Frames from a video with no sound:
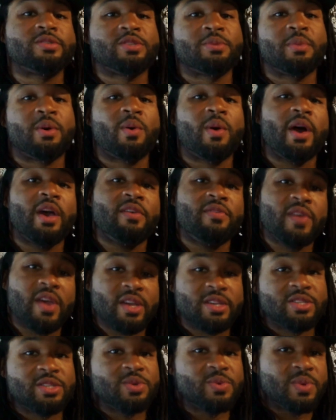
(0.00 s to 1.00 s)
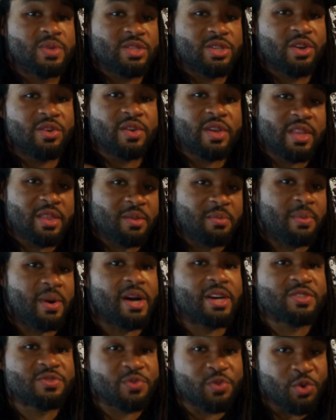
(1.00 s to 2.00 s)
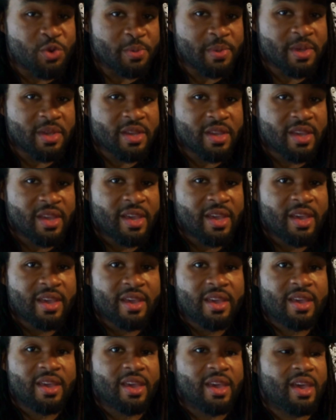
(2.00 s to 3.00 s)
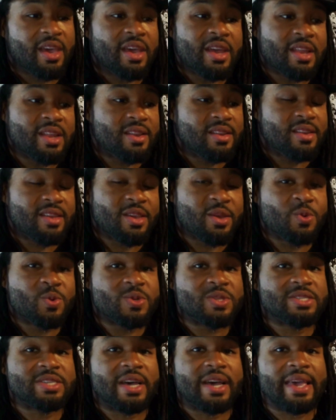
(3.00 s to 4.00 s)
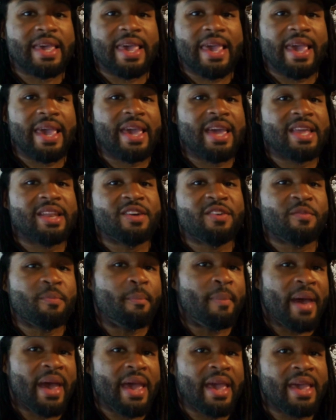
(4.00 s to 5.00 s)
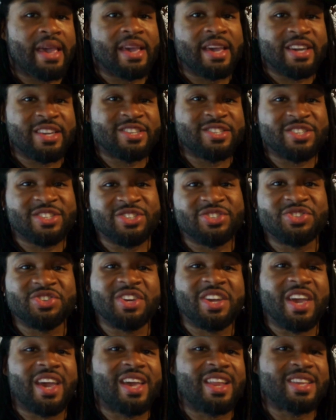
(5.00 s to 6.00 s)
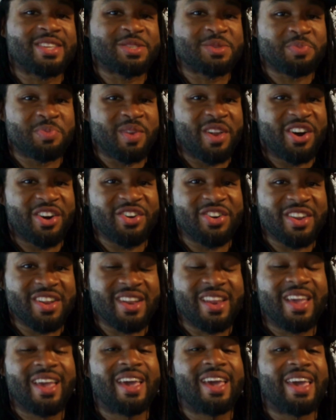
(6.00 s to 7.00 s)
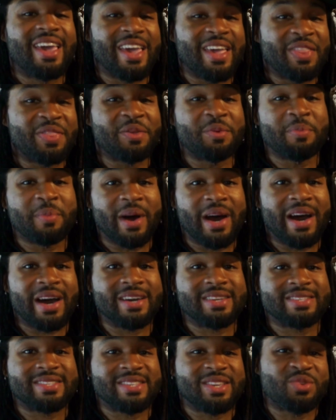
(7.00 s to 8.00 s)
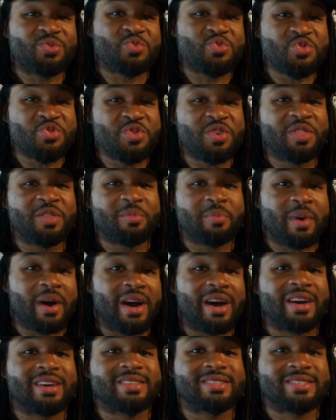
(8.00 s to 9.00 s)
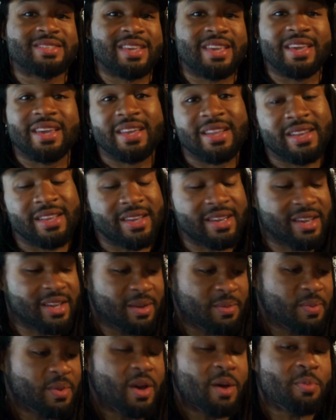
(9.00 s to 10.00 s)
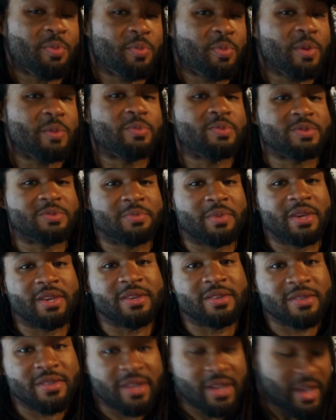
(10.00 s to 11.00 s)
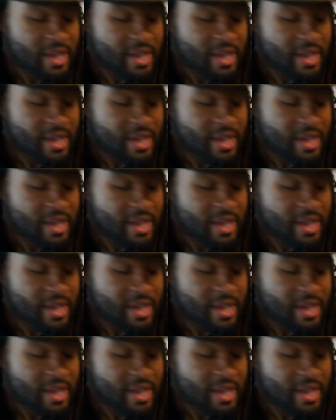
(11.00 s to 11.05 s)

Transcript: So my wife actually went to go get the box for me. And it was a can of Bang Energy drink had exploded in the box. It ruined the box and a couple people's meal.